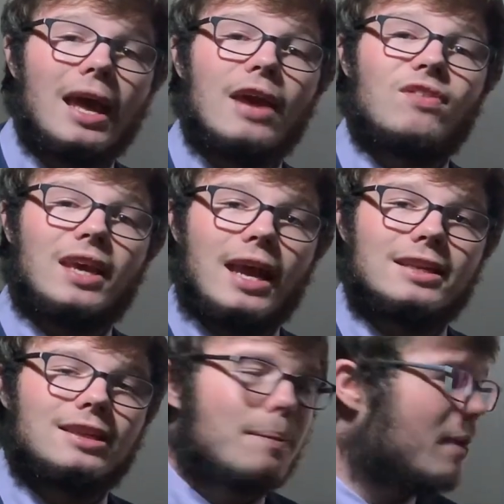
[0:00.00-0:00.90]
if he
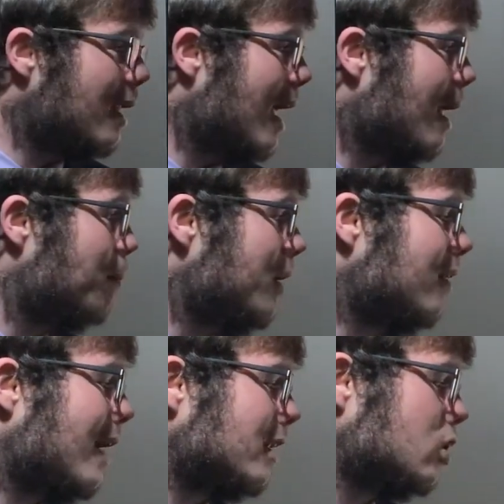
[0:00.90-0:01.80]
can't step in and be
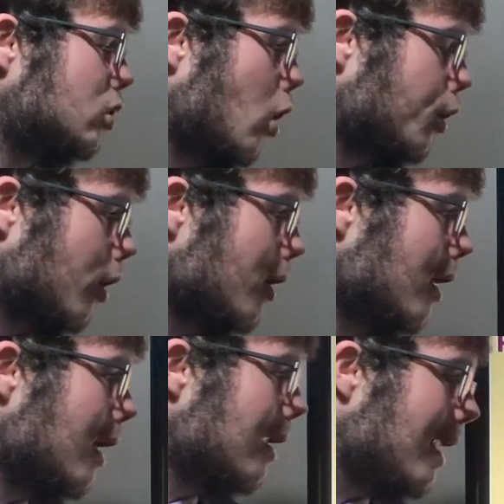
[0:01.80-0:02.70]
that starter.
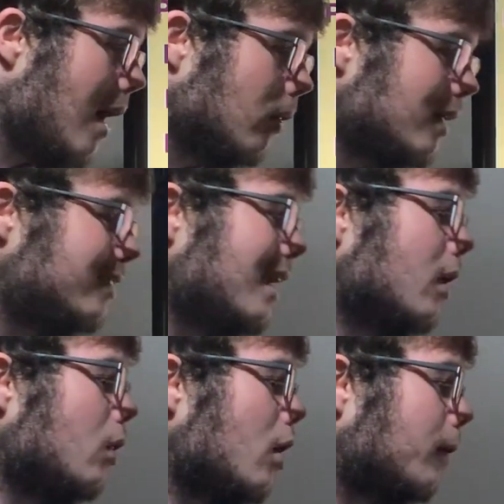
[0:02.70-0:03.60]
Now, let's take
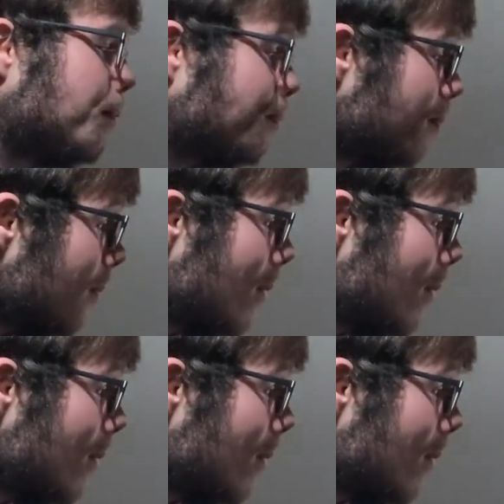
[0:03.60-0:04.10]
a look